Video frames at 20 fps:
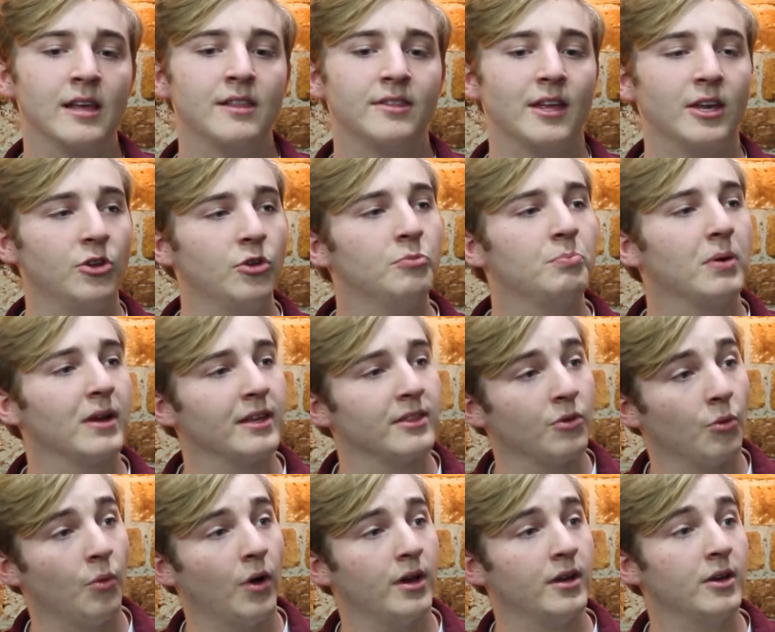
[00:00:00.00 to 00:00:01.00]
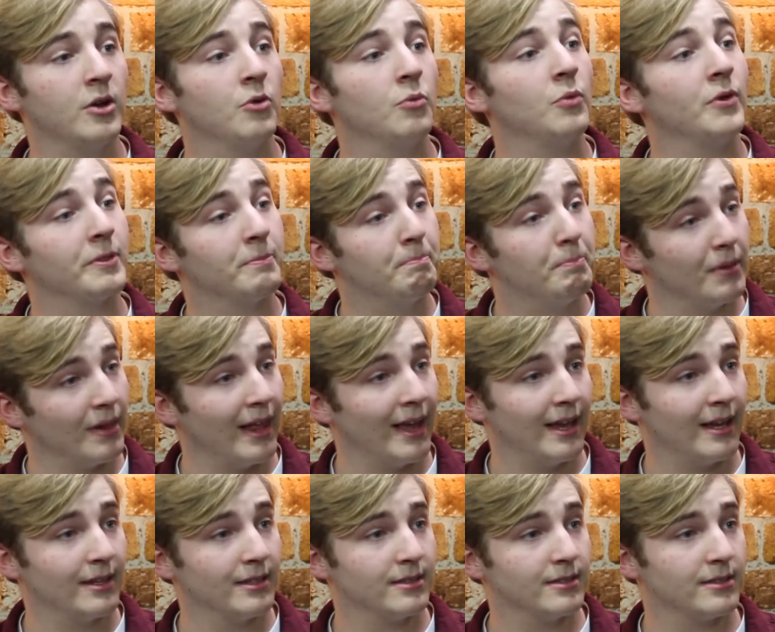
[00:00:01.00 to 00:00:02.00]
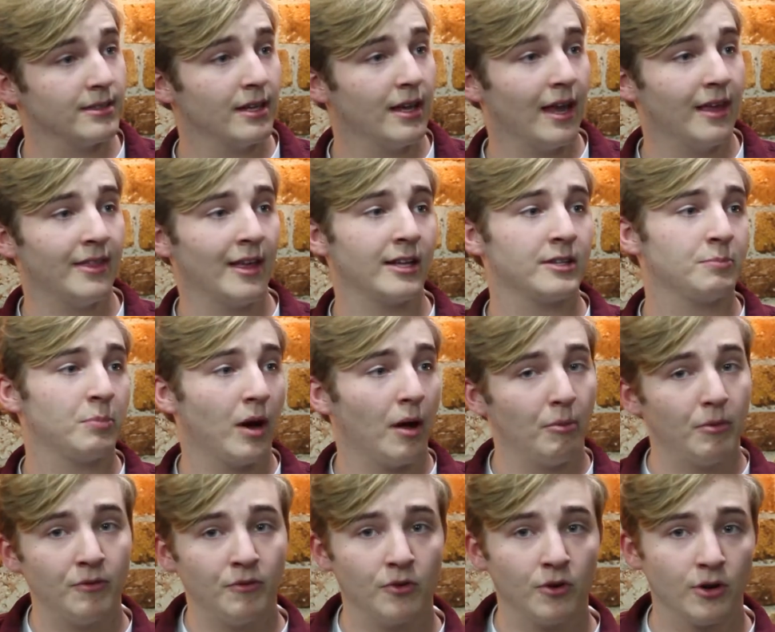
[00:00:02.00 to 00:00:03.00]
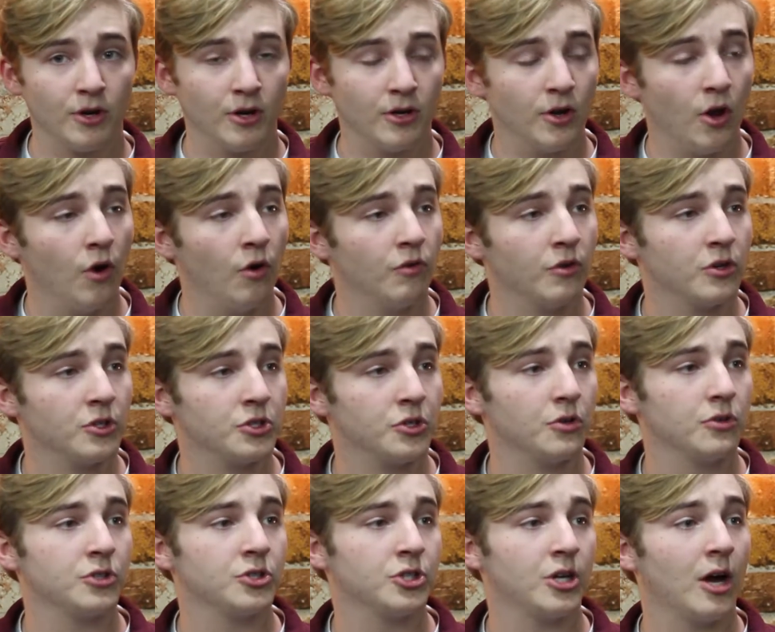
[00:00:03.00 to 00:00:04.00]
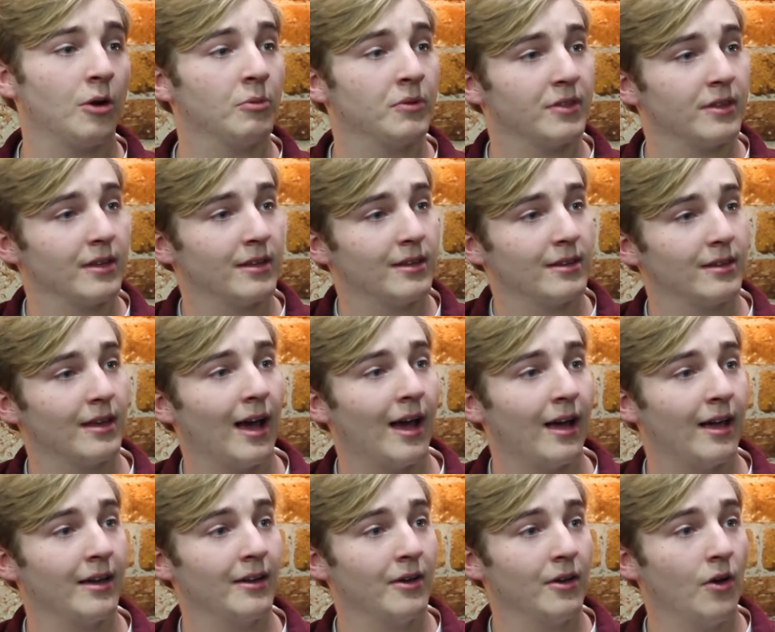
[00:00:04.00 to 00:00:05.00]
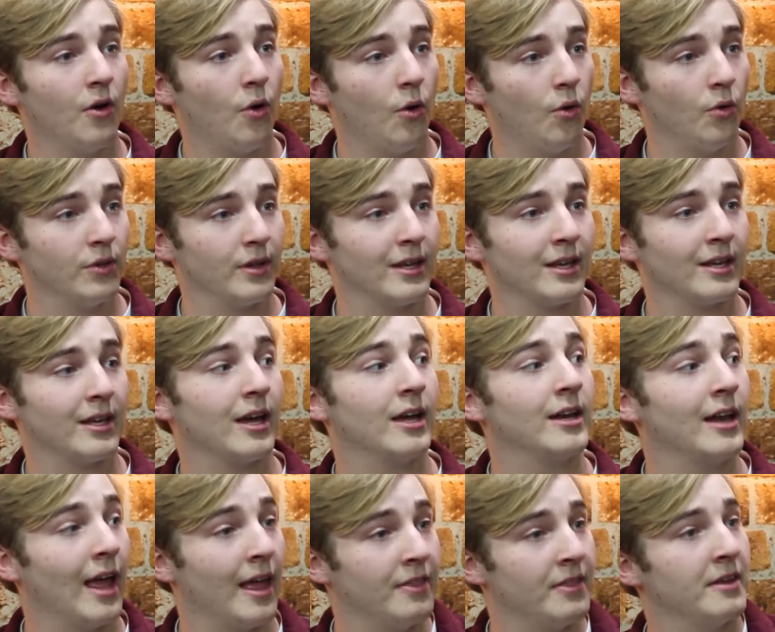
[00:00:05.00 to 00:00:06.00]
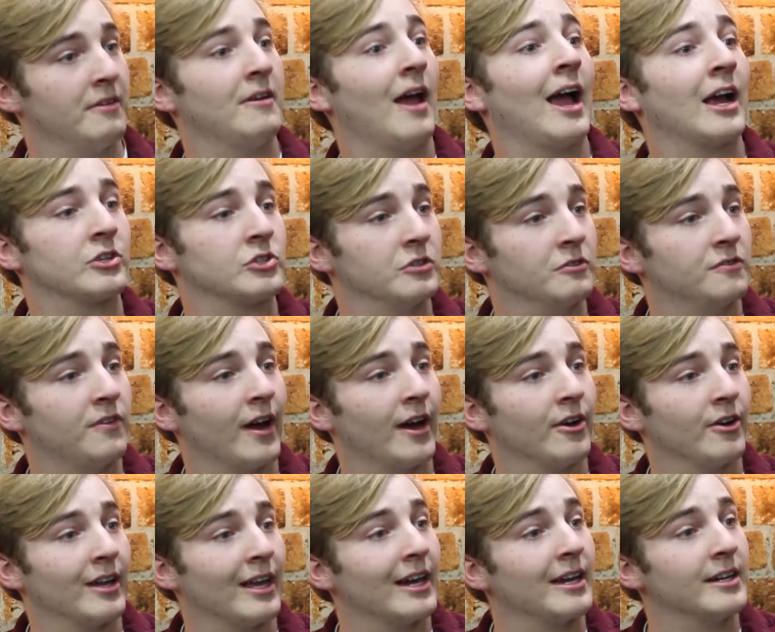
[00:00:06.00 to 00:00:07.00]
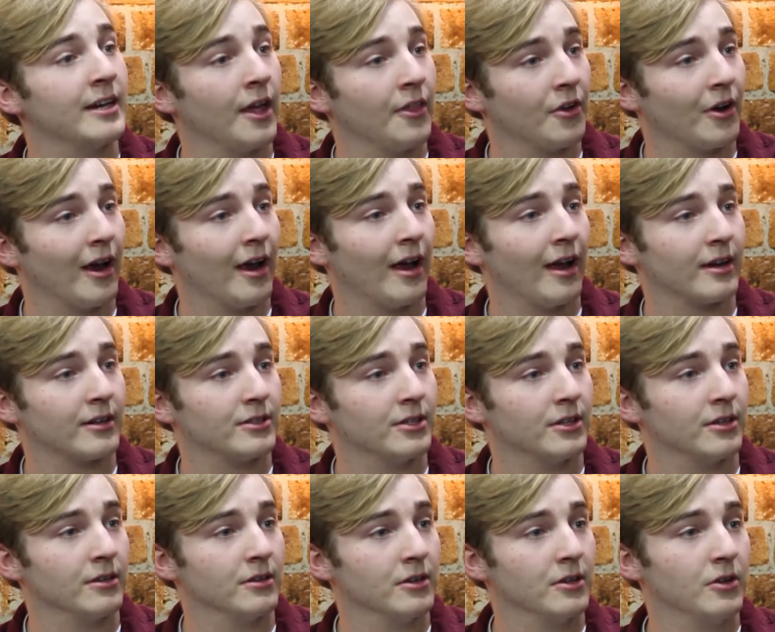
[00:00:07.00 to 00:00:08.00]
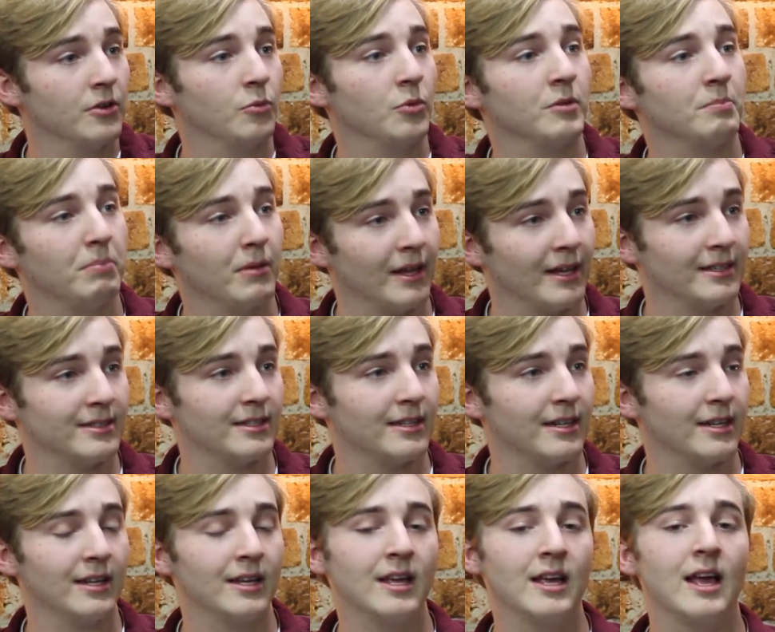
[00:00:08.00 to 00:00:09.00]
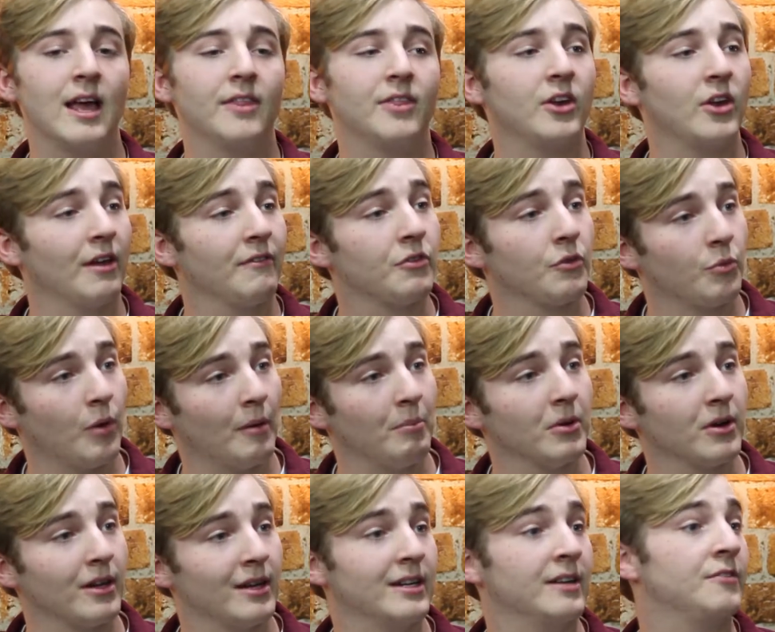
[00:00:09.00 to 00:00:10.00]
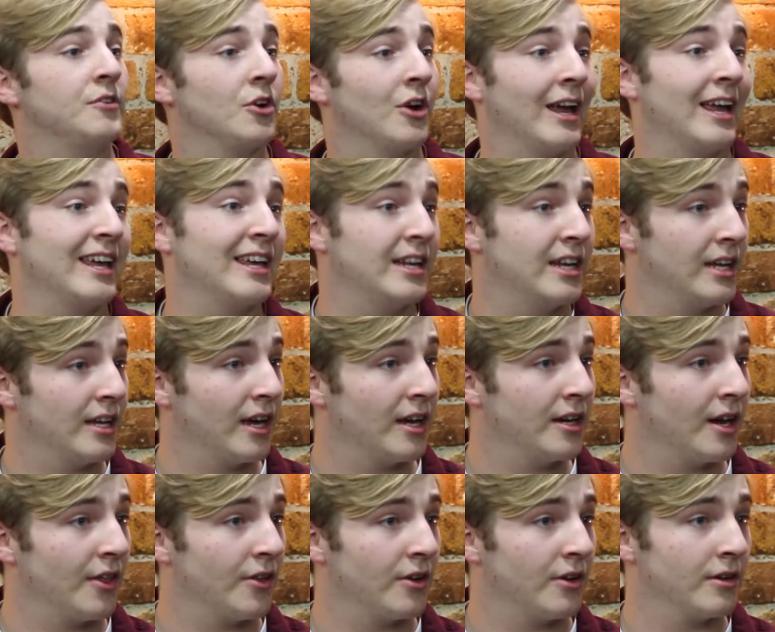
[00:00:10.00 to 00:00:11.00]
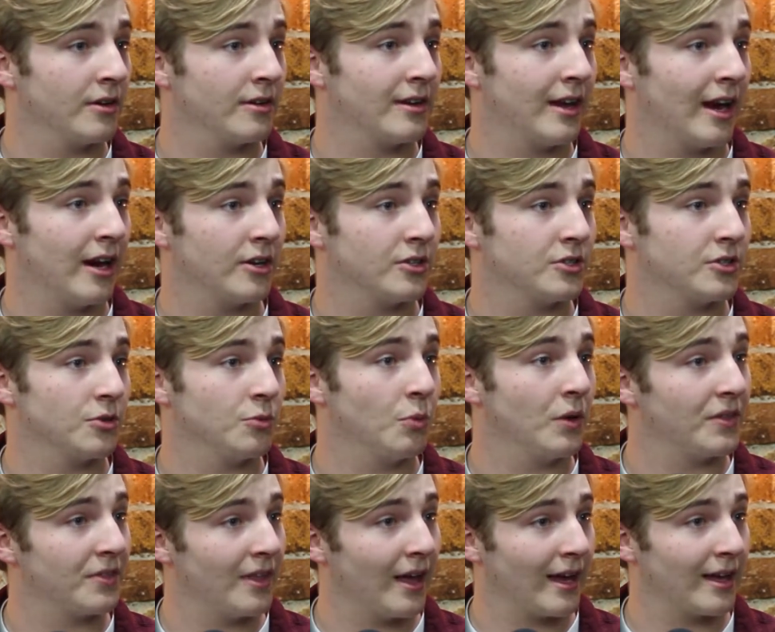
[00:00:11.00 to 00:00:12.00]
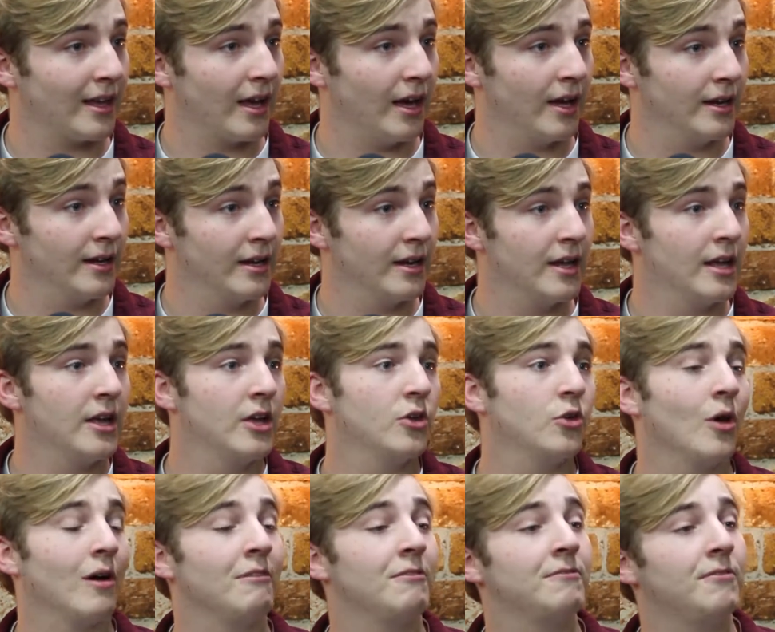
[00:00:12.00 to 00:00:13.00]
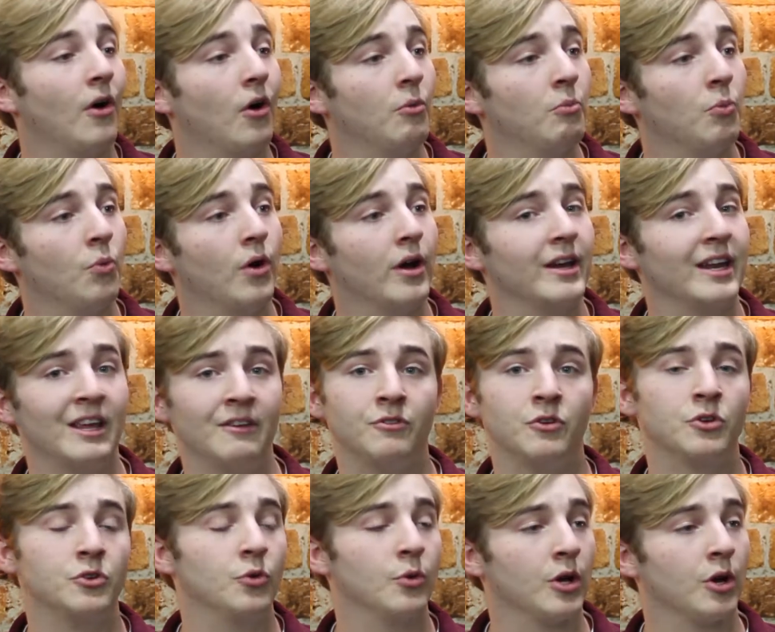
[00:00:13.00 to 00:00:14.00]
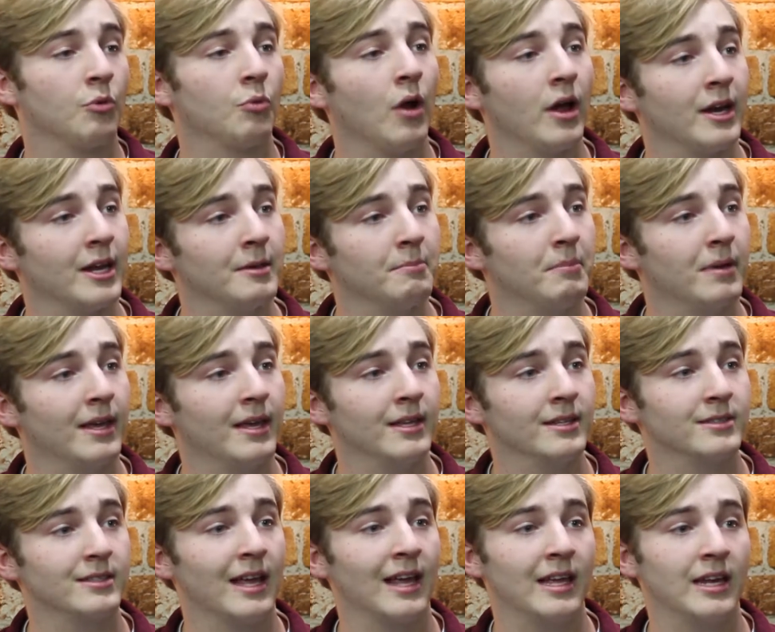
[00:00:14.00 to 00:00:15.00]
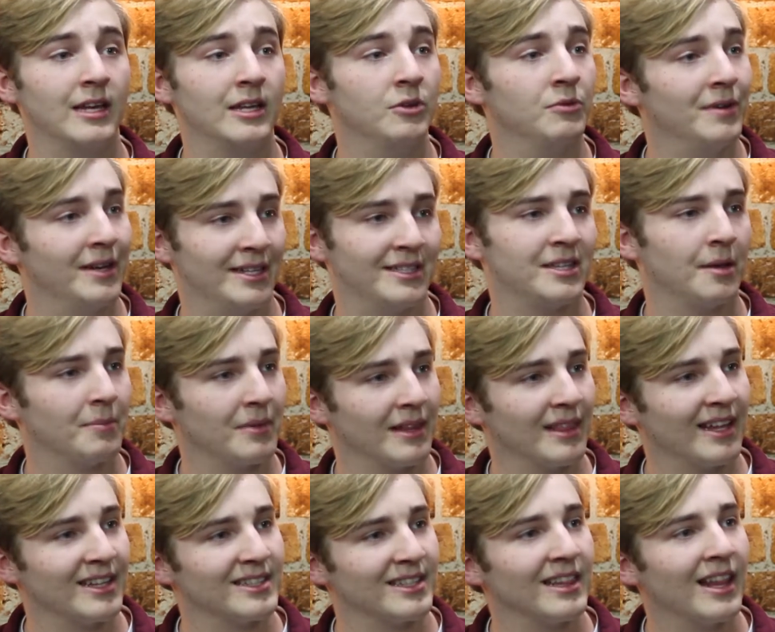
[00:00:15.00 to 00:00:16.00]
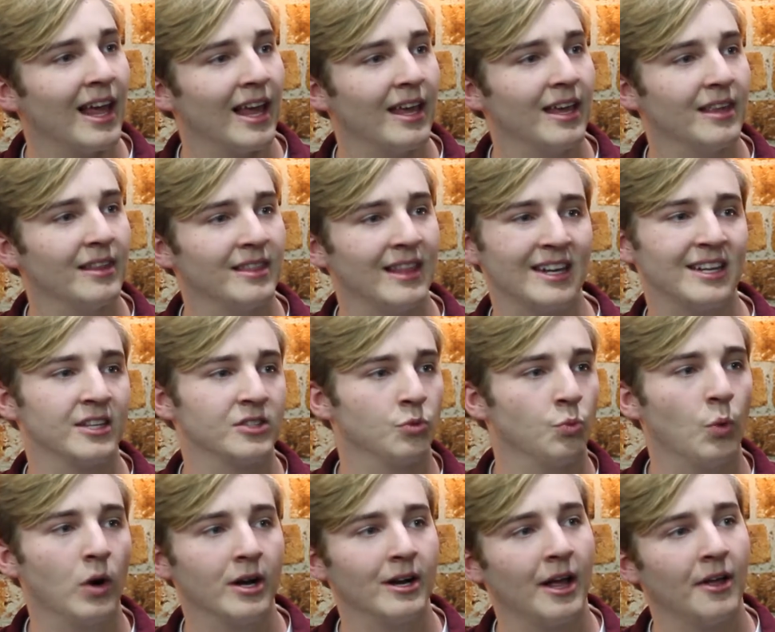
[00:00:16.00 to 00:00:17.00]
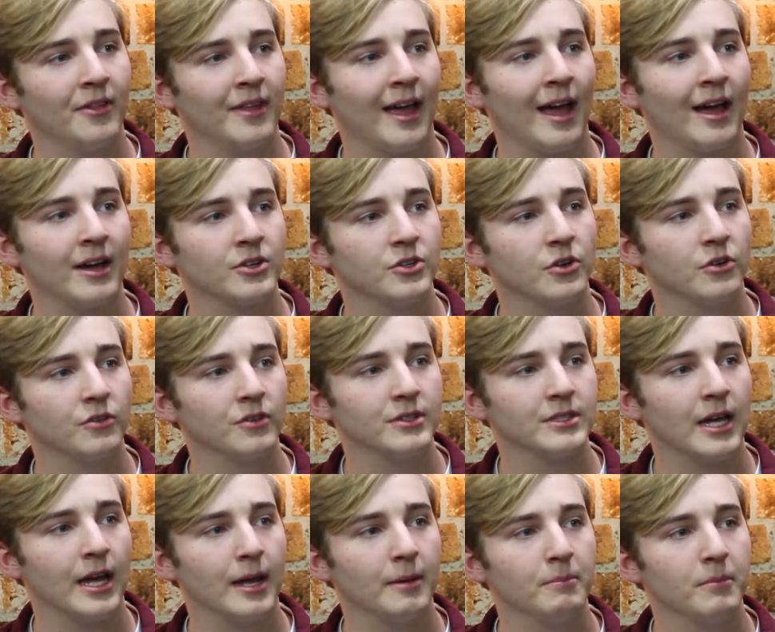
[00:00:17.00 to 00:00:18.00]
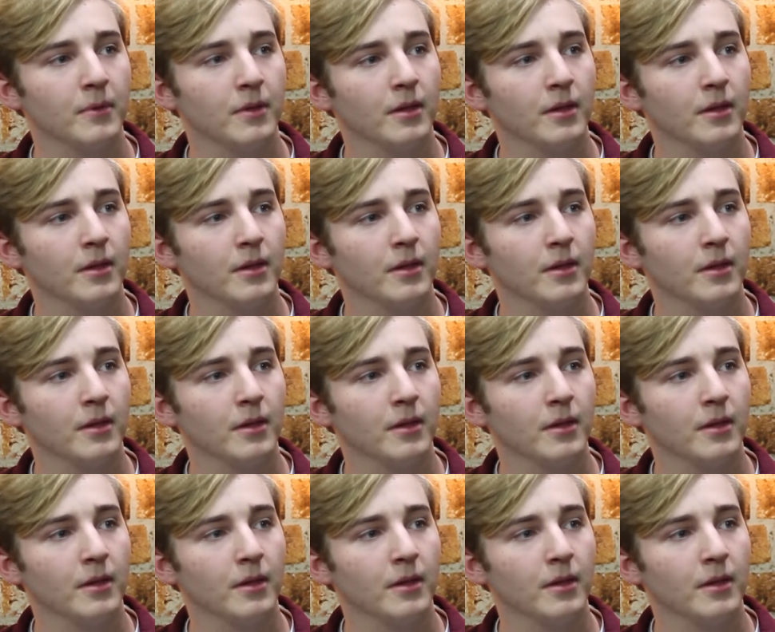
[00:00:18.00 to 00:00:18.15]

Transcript: Then you bring in the one with blanks, and that's probably for an over-shoulder shot with the guy holding a gun and then actually firing at another actor with blanks in it. Then you have the rubber gun if you're hitting another character with that gun. You have foam one if you're doing a running piece and you need something that's light that doesn't wear down the actor over time.